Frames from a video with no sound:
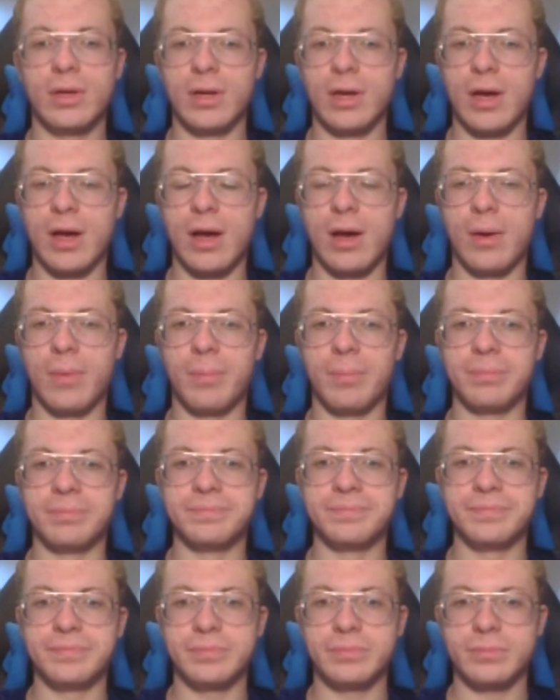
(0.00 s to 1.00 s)

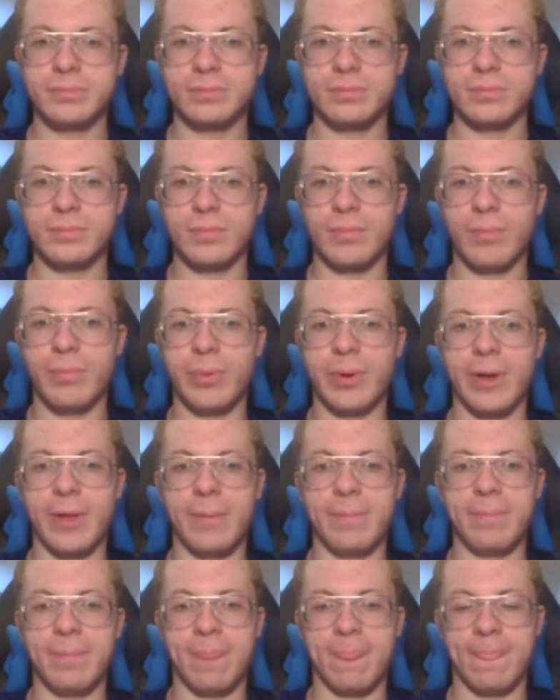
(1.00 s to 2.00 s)

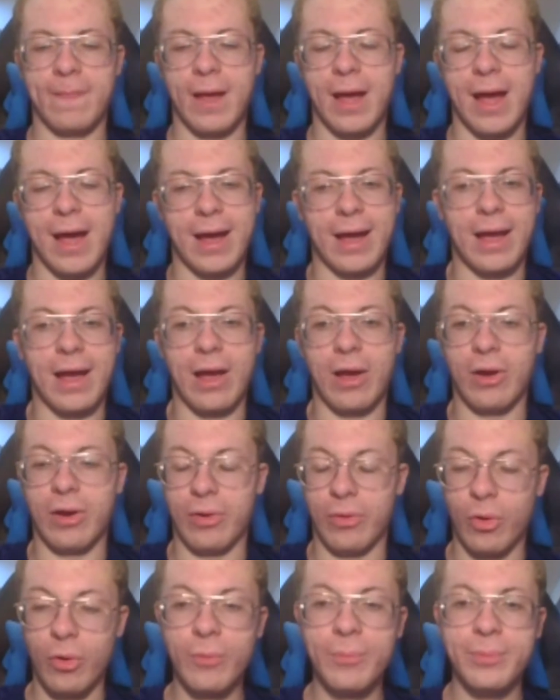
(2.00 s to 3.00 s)
But I
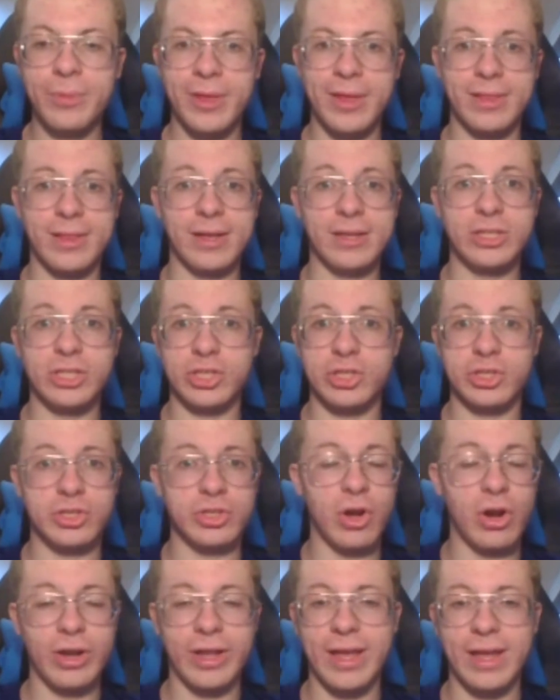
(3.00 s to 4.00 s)
hope that they just
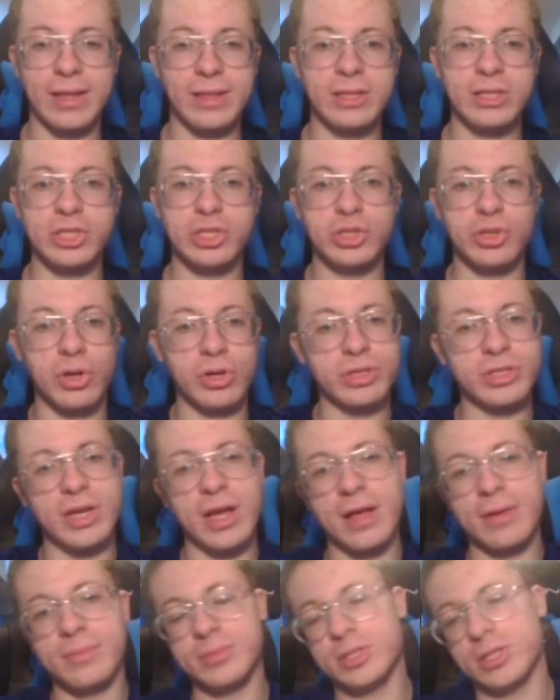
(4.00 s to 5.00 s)
start getting these start
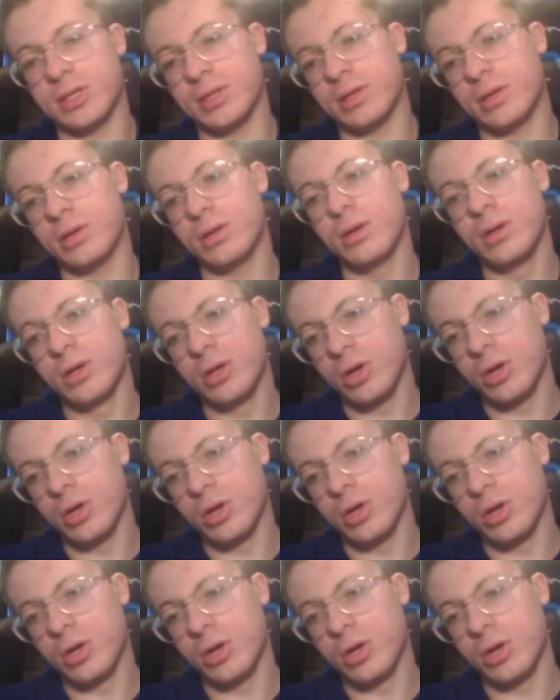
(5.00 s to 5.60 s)
times in